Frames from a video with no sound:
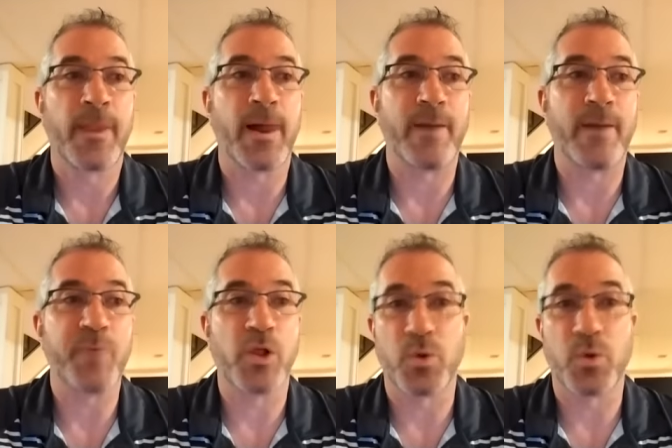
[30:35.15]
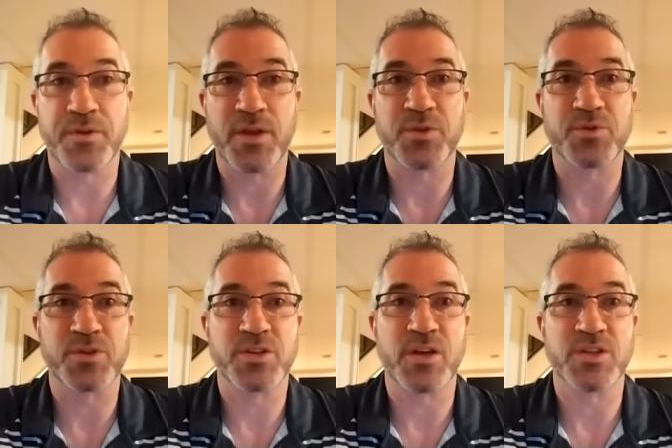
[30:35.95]
um, along with the other
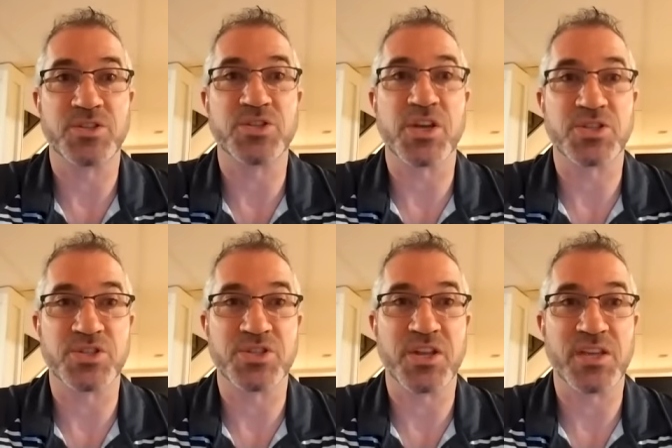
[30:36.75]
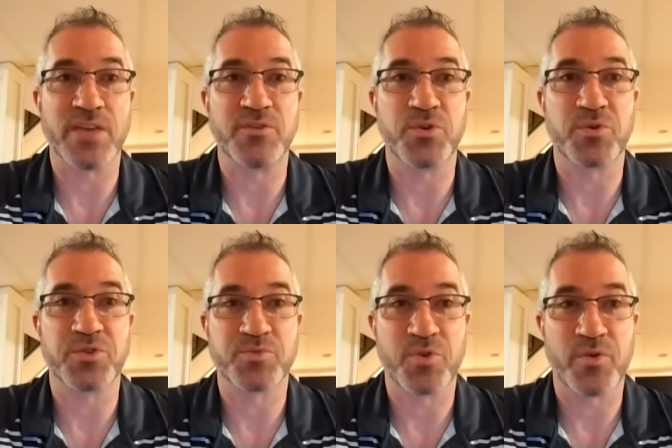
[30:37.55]
uh, suggestions that I gave you during
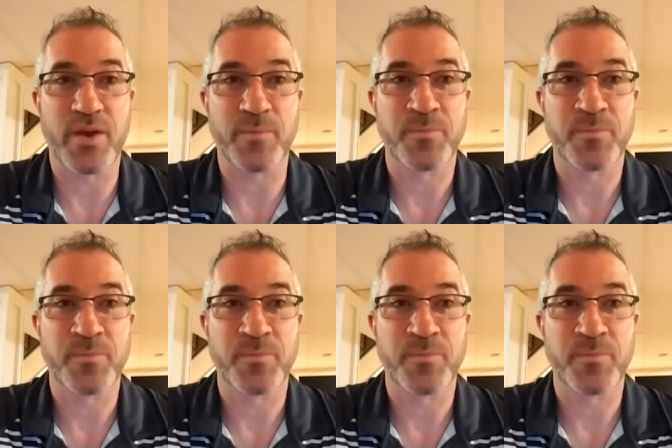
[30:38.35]
this program.